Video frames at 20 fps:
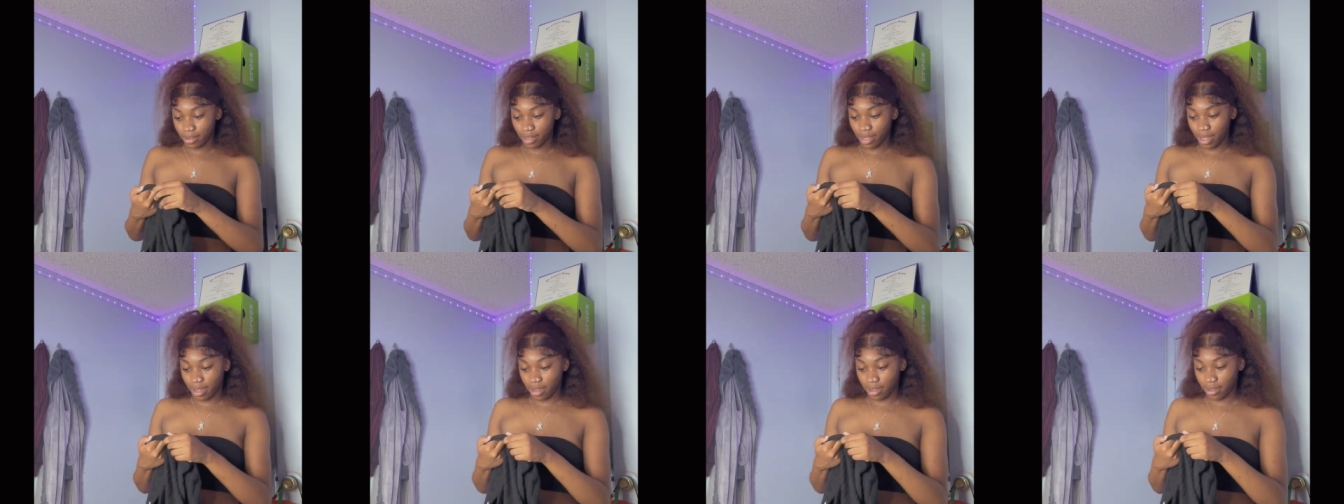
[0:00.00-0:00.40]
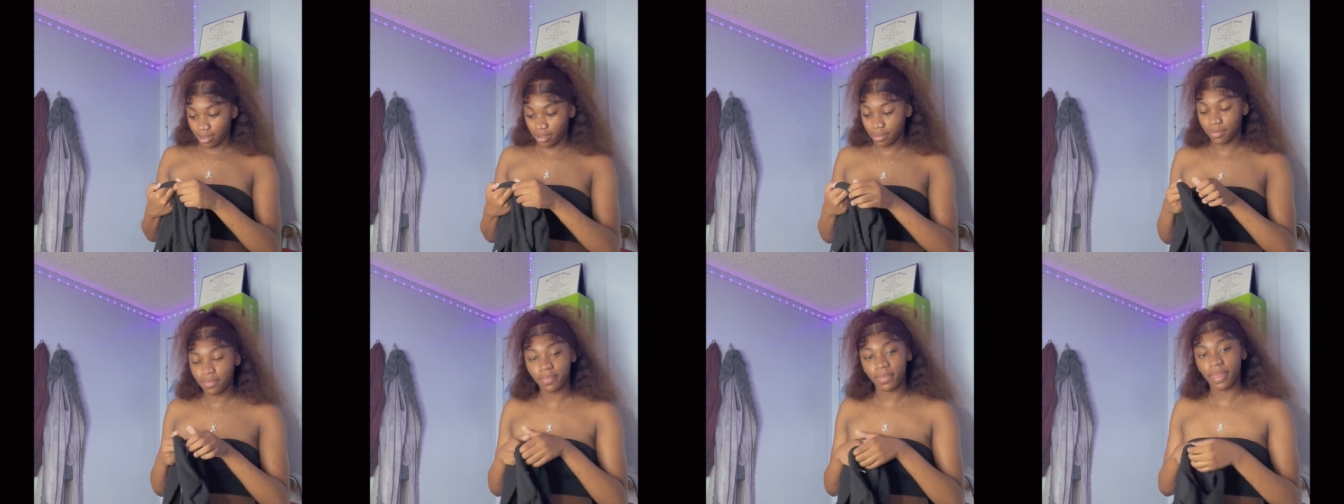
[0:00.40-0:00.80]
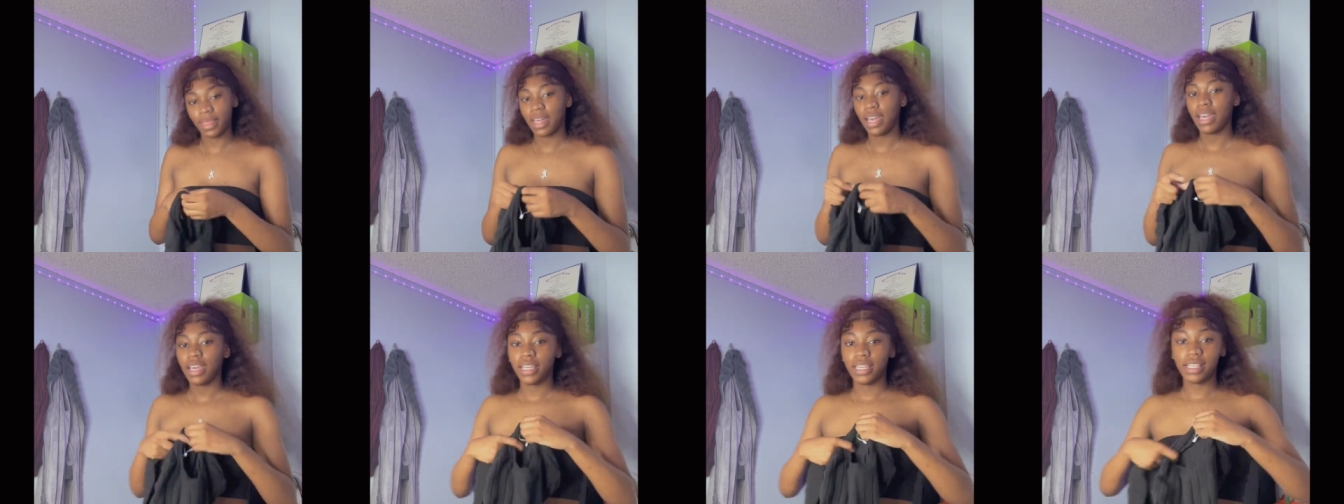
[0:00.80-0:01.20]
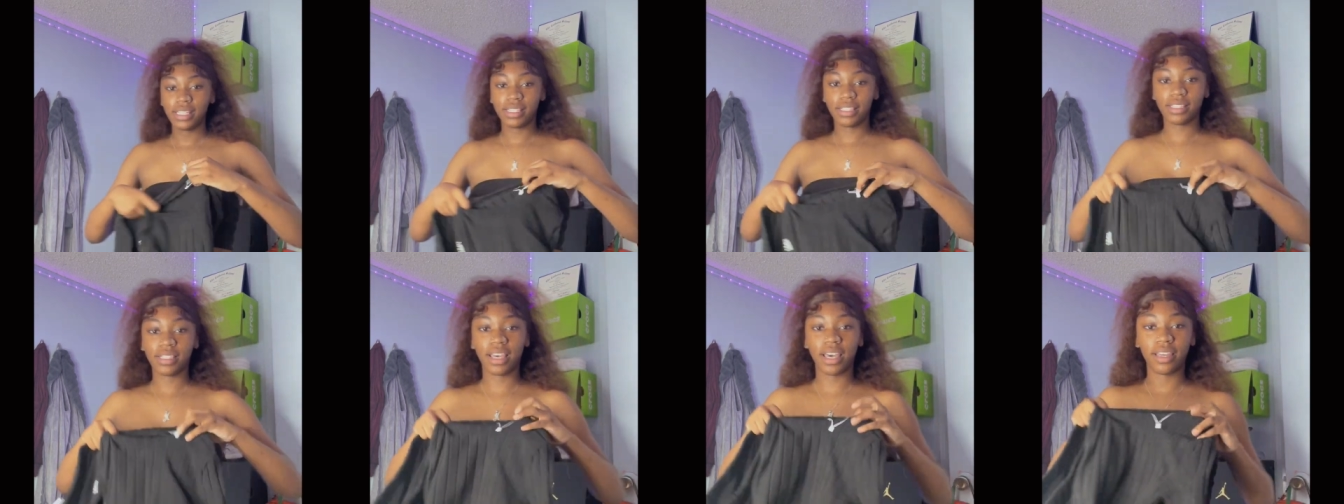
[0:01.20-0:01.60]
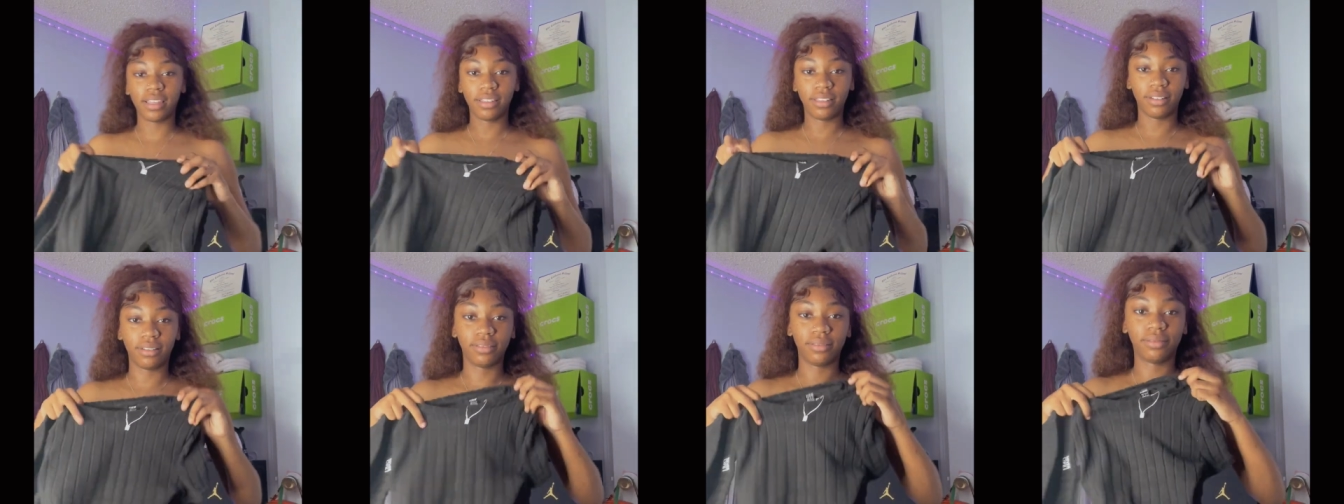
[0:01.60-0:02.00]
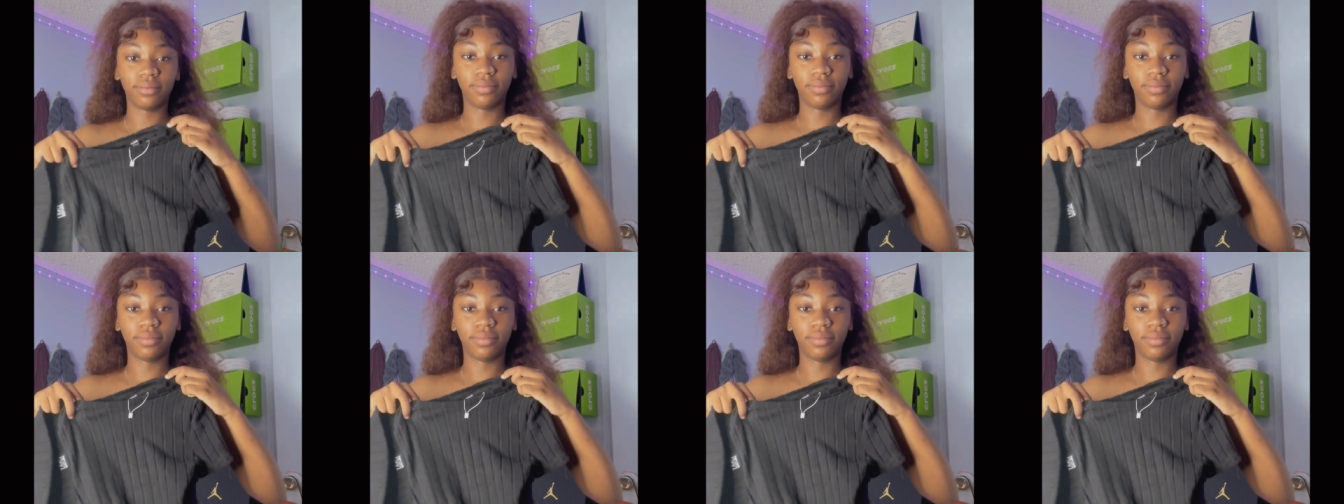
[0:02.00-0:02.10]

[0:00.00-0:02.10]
y'all. It's tight though.